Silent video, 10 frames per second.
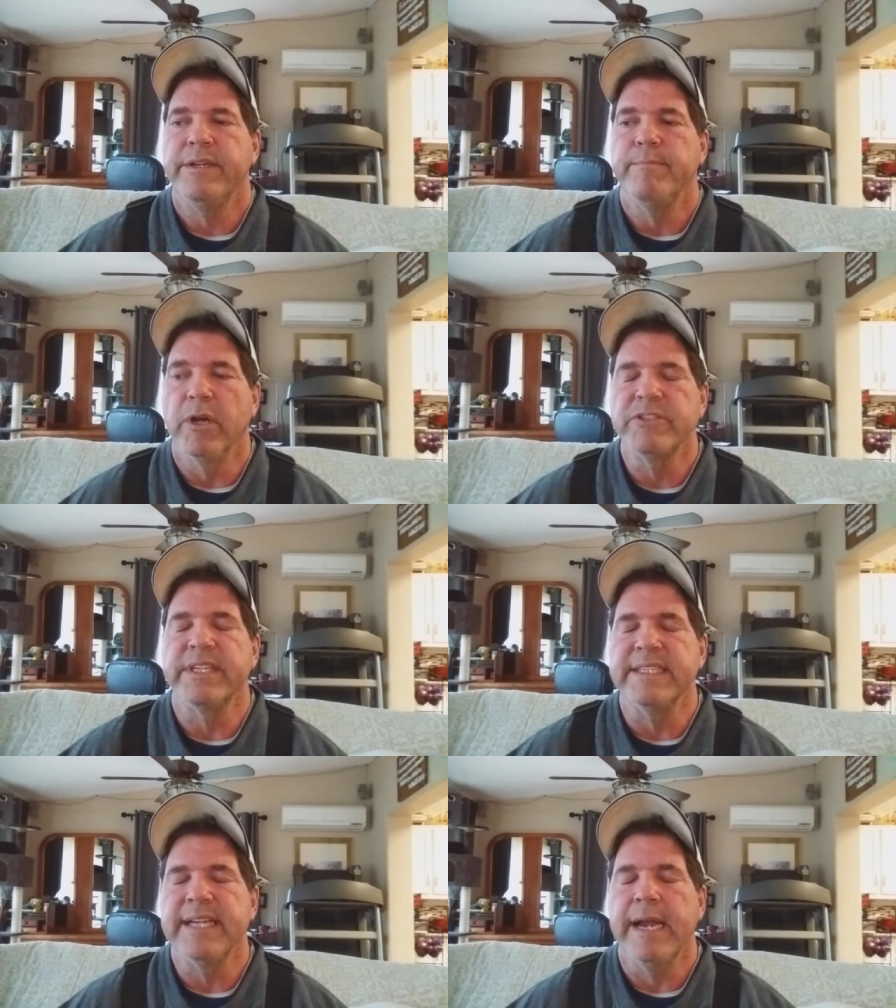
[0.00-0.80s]
most of
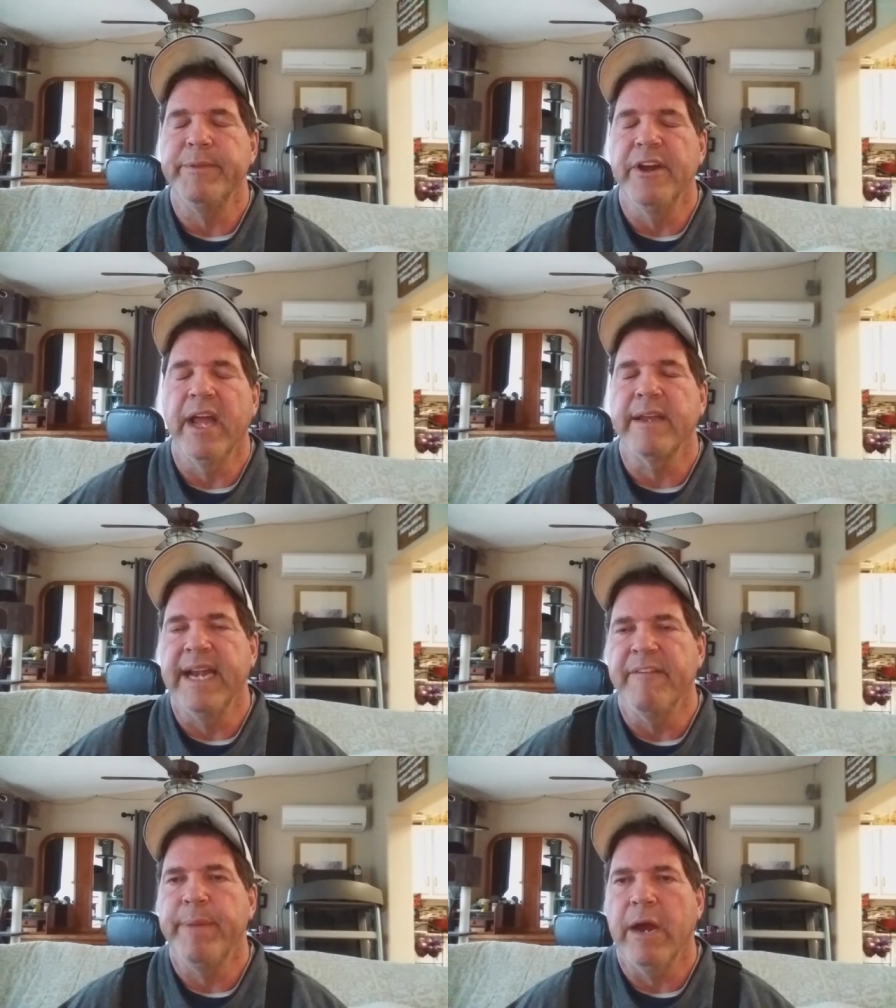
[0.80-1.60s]
the time you're not going to
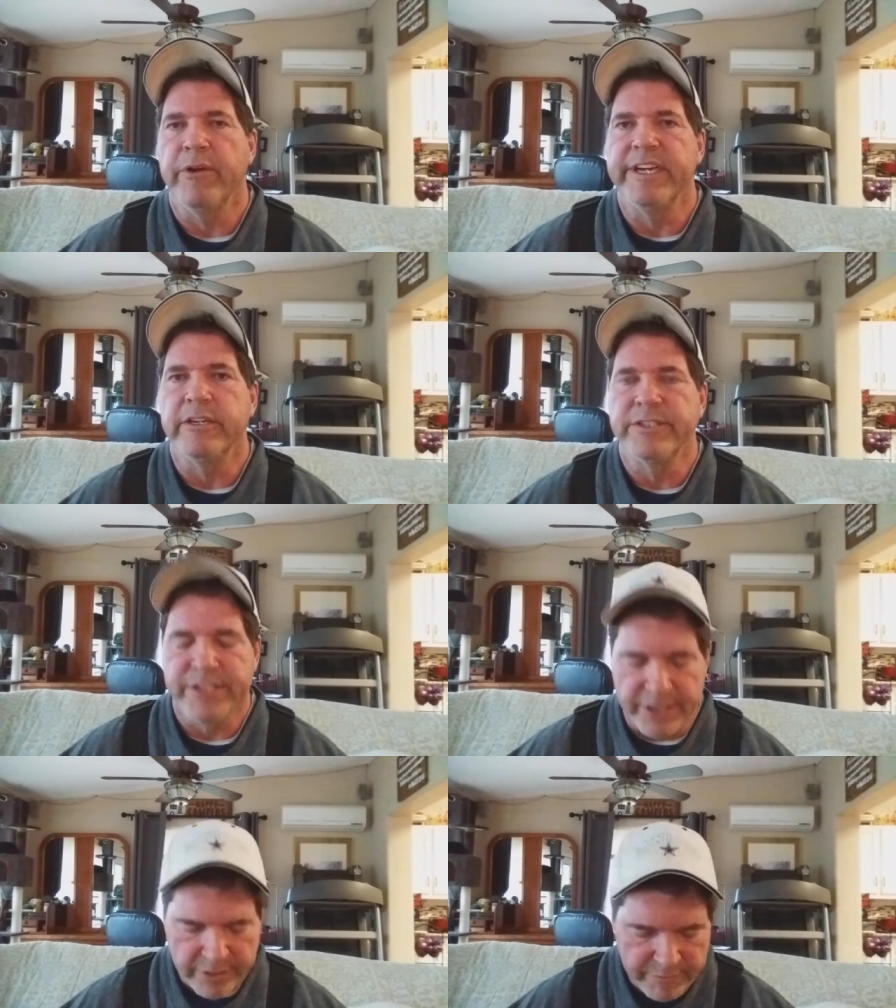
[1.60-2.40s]
have power to your
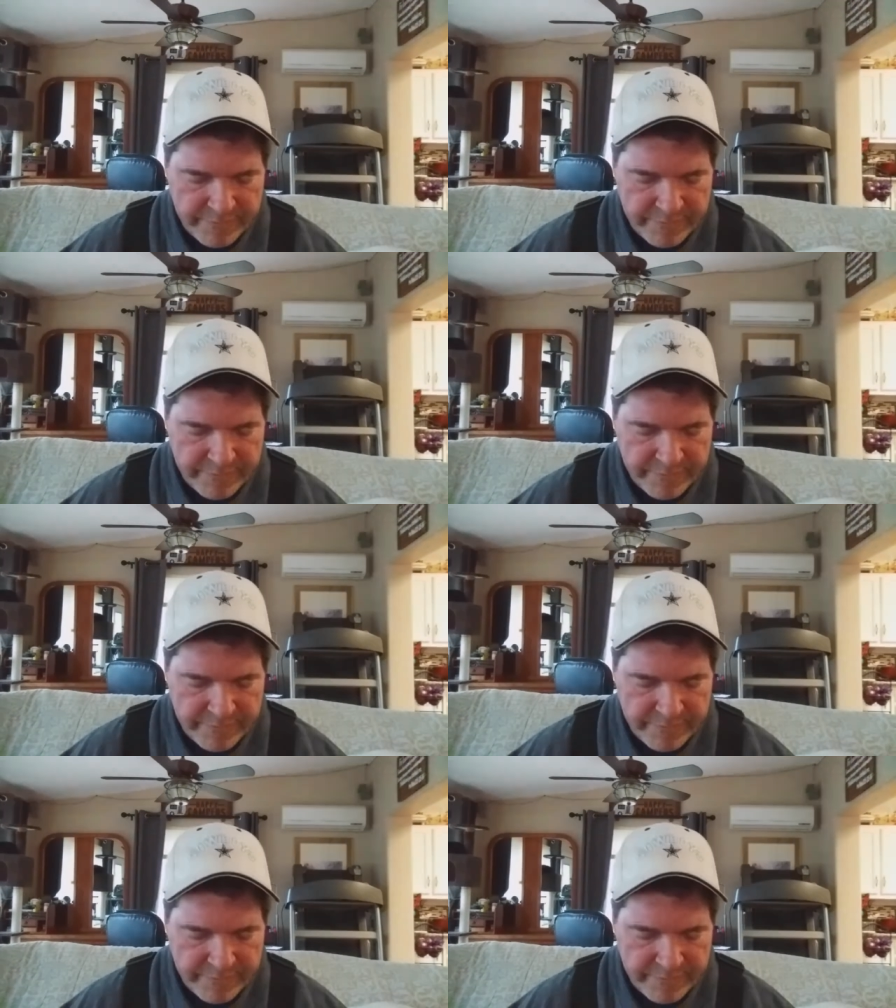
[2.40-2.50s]
stove.